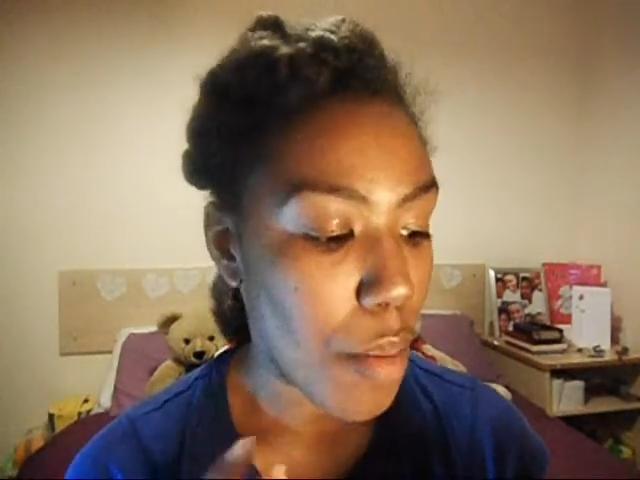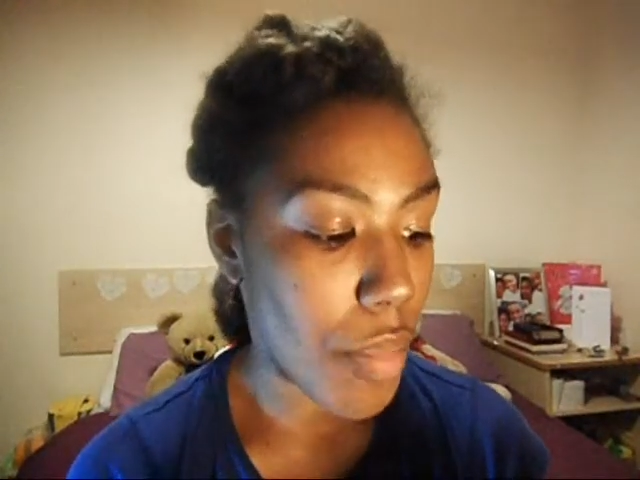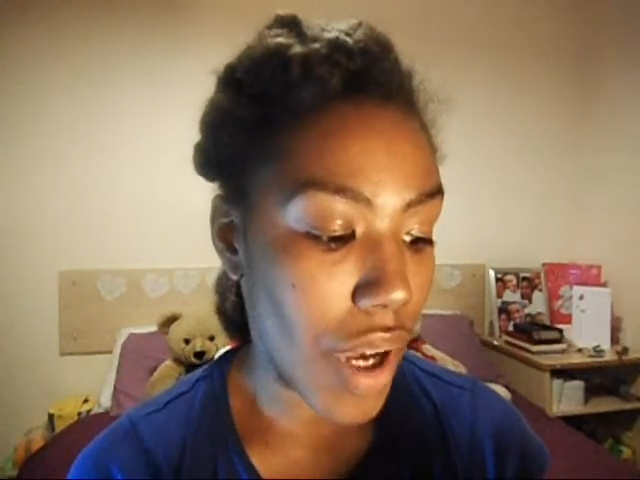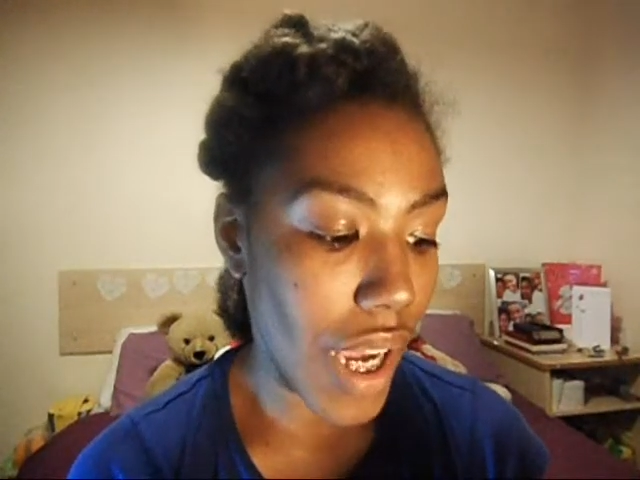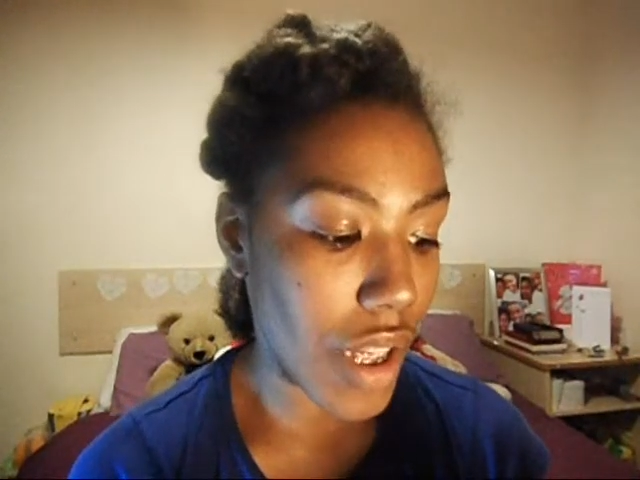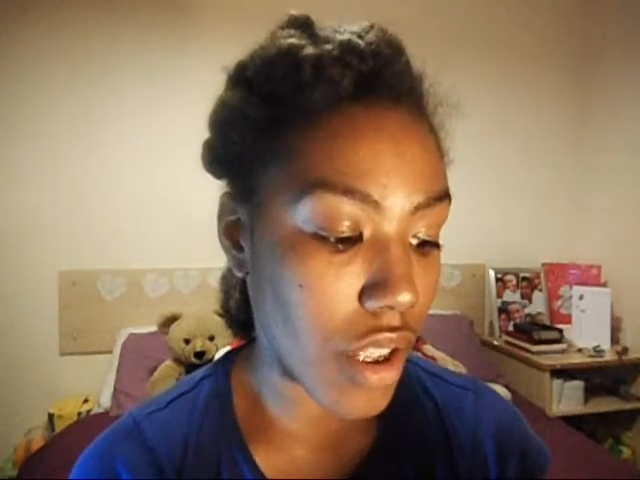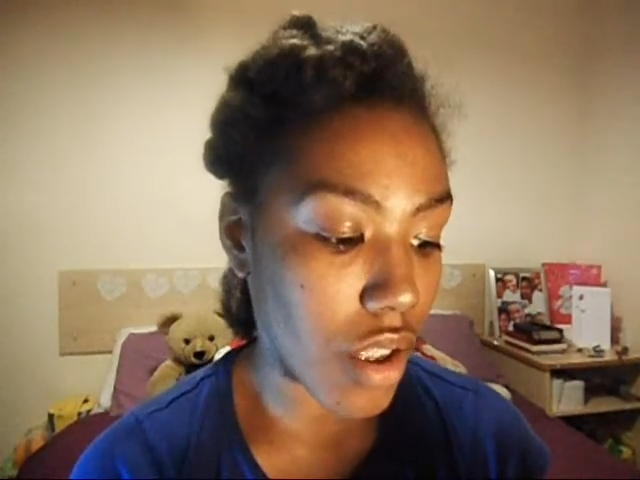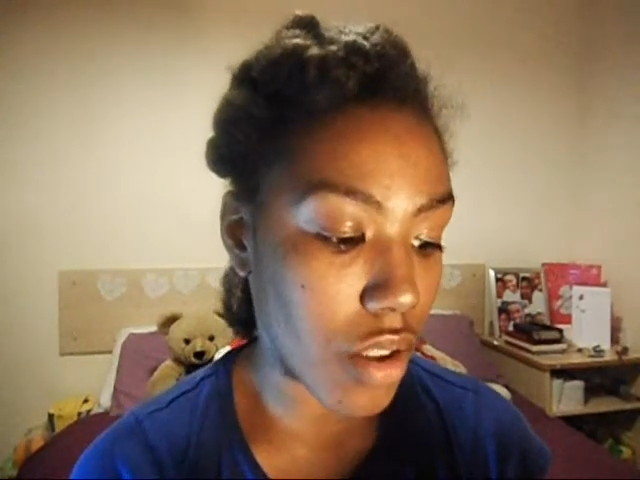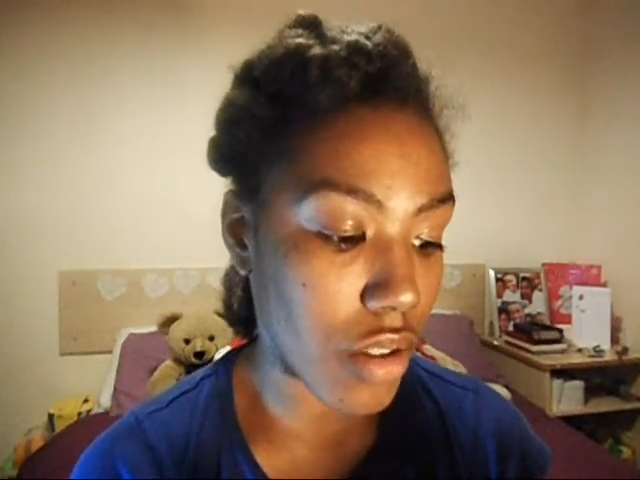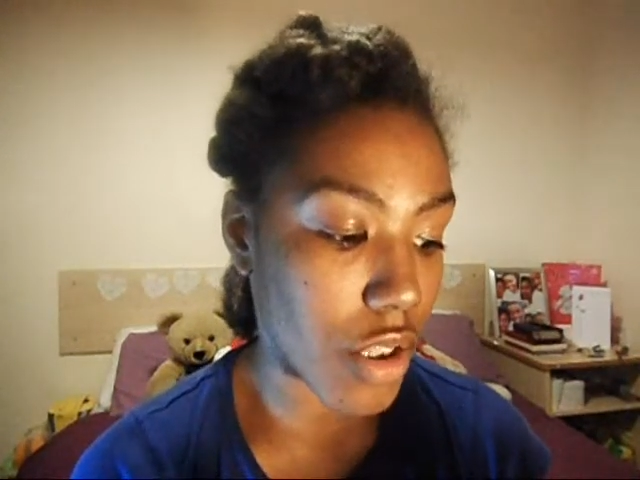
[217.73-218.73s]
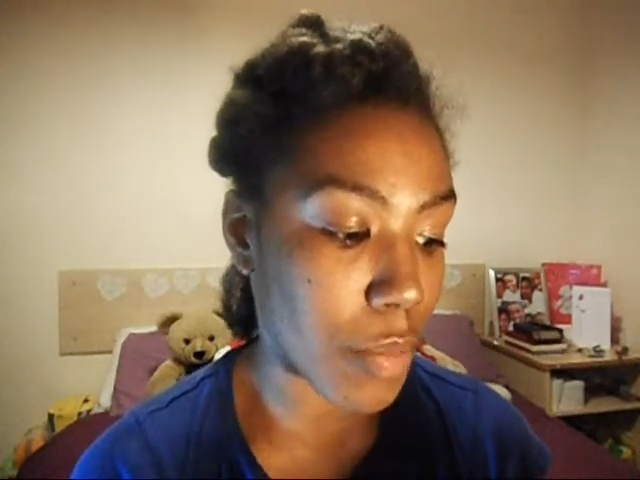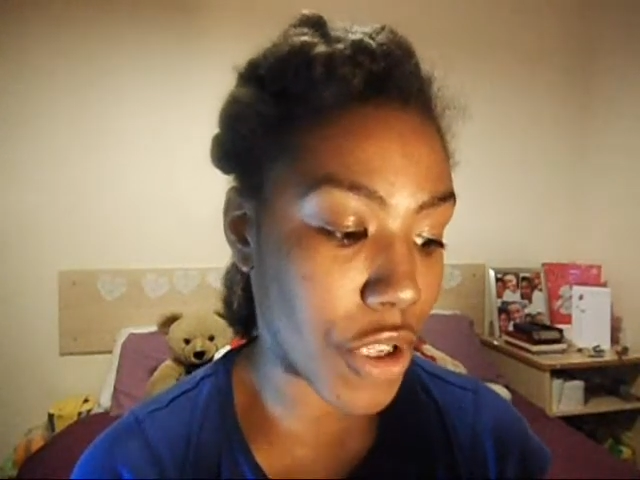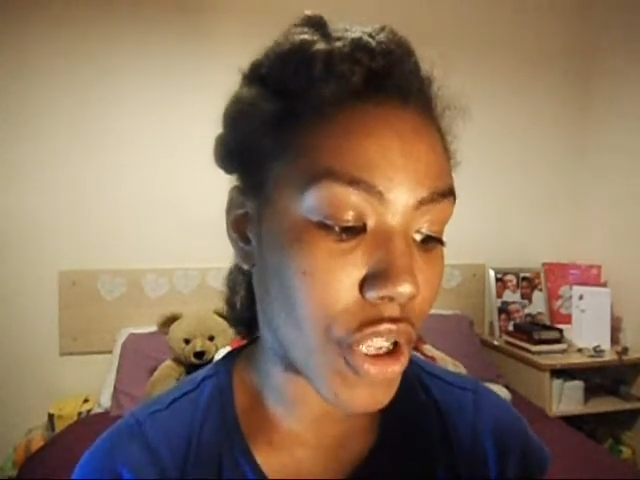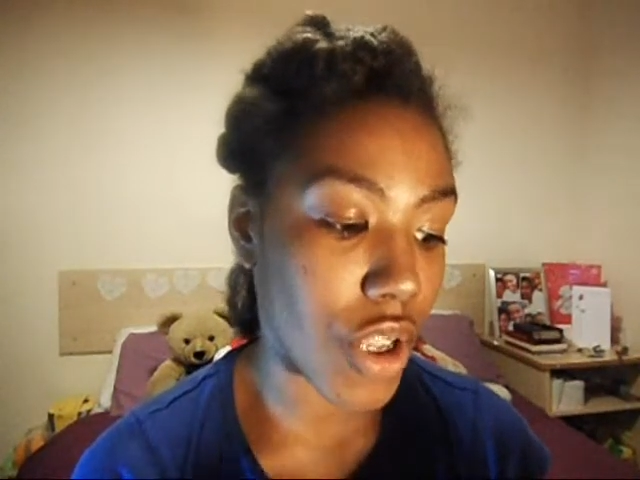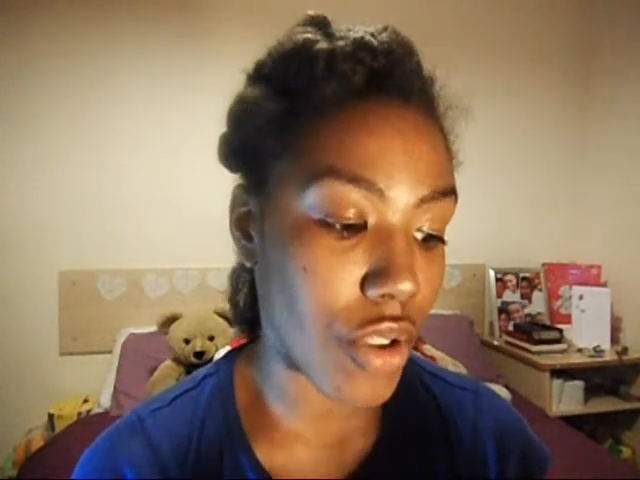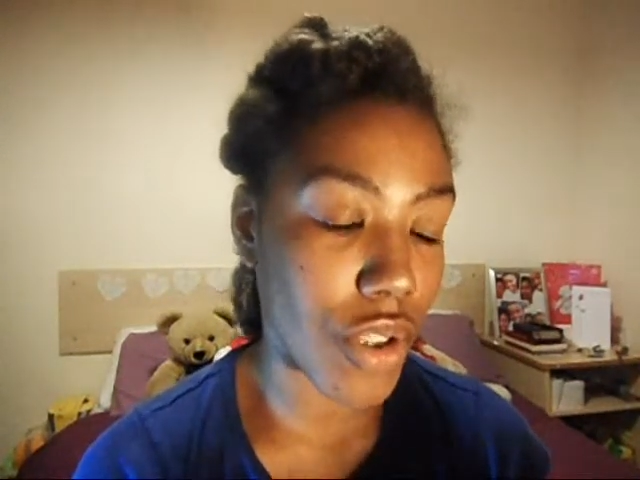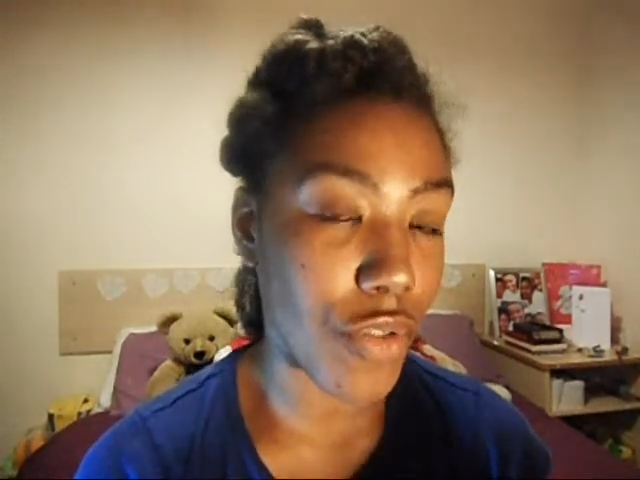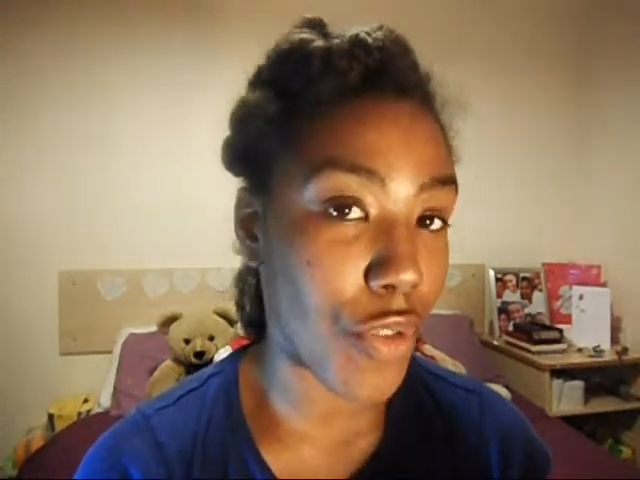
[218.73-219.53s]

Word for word: but I especially use it